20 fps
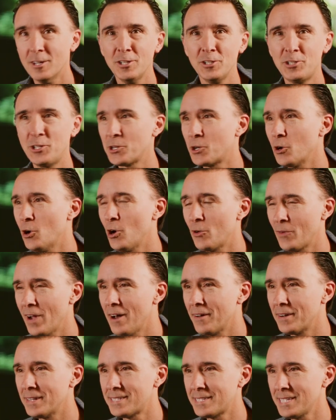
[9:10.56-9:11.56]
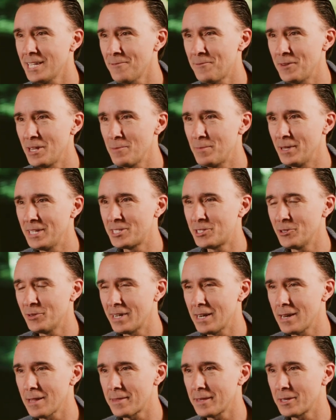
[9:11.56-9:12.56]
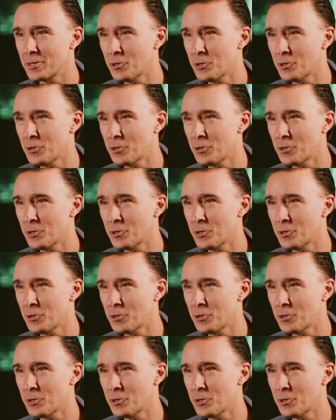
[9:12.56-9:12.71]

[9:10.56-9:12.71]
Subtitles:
to go around and see if anybody's doing anything